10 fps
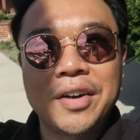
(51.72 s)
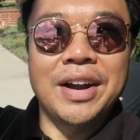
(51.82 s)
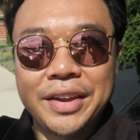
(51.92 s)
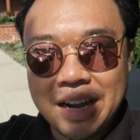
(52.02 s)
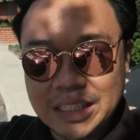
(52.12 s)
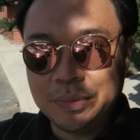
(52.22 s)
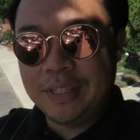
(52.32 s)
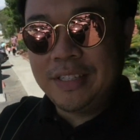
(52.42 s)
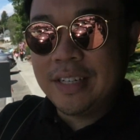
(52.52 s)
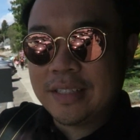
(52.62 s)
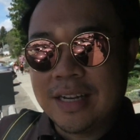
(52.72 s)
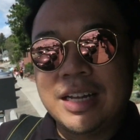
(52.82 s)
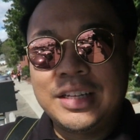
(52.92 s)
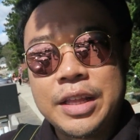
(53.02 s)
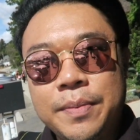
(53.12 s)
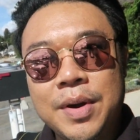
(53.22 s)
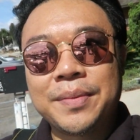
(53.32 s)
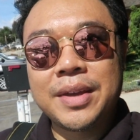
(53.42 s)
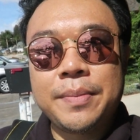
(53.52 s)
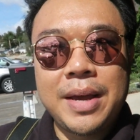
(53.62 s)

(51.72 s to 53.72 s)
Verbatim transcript: All right, you guys, we just got to the pumpkin